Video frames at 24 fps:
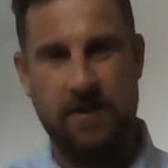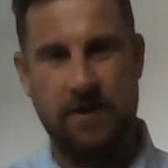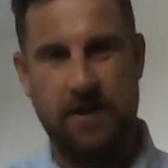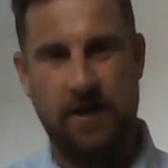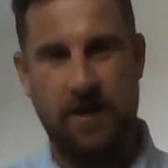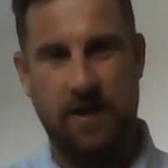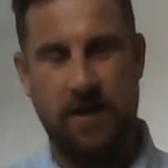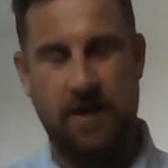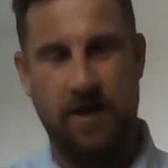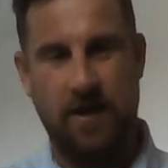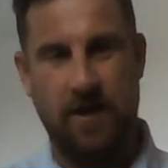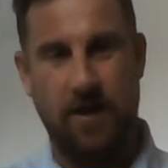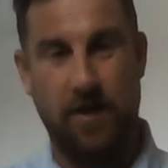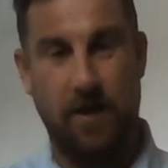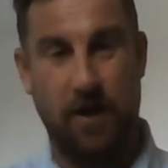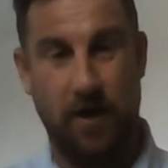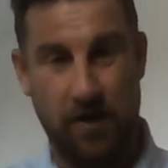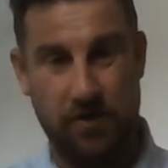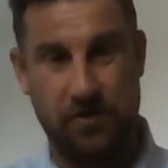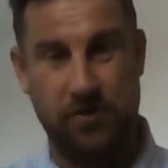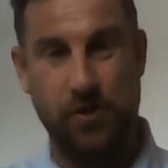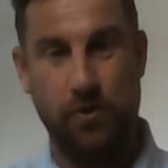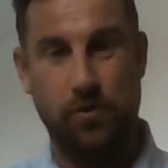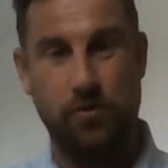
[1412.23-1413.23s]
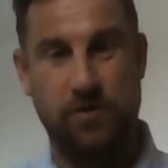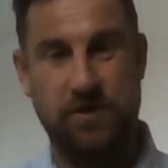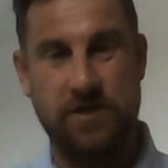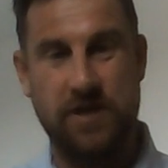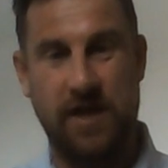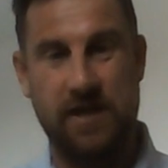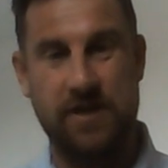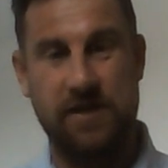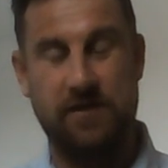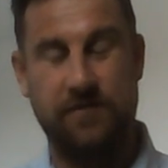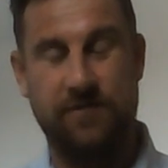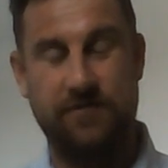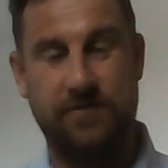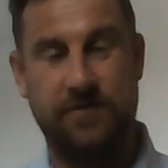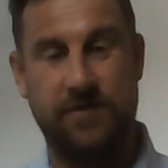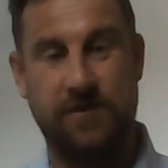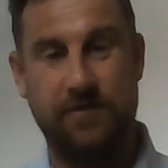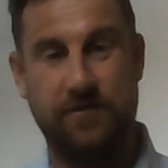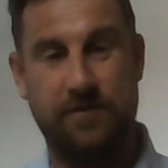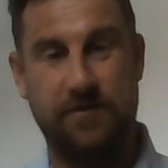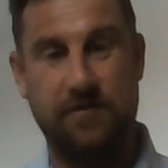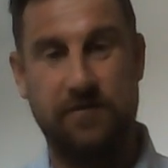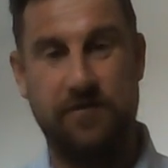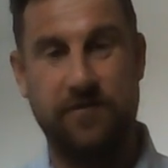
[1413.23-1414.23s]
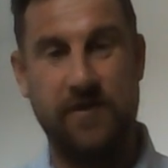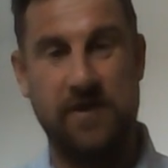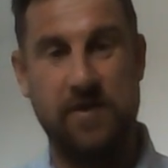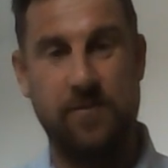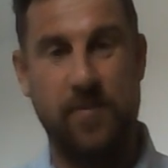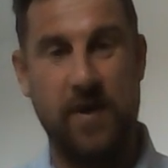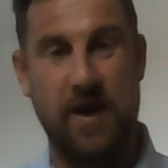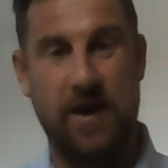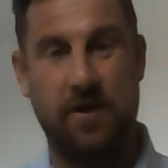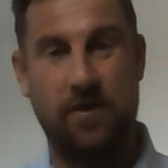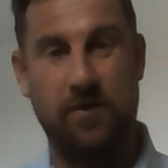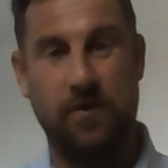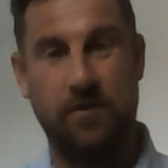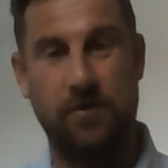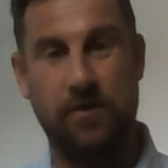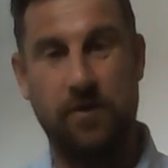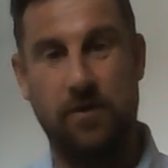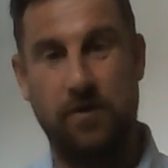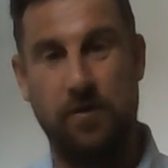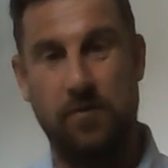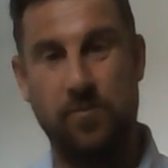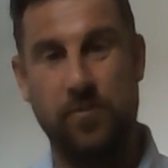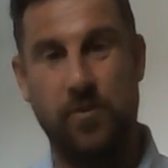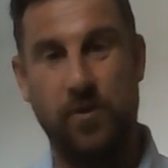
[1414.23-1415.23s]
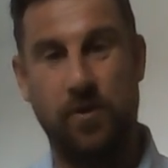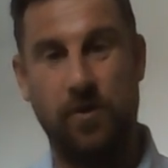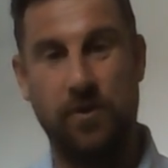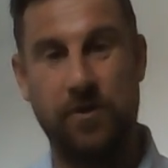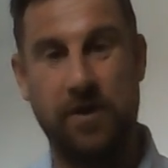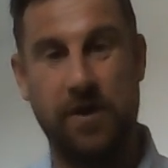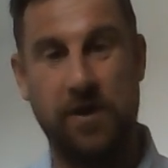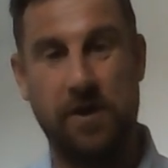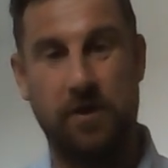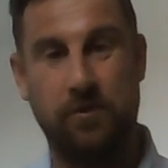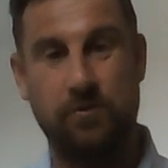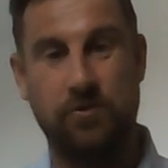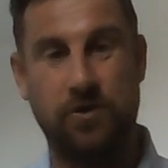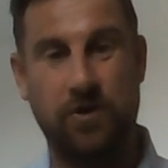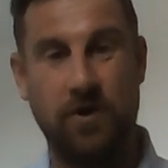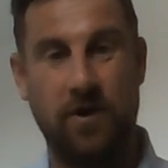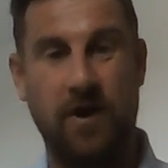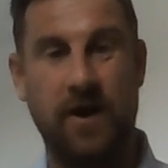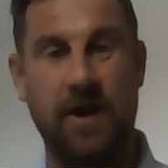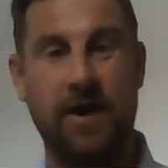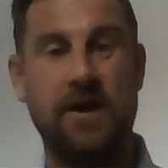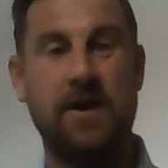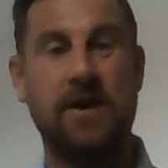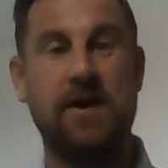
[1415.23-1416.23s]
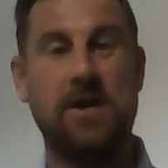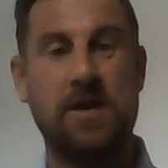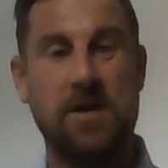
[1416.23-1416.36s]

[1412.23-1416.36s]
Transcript: I do take the feedback on board, and I'll try and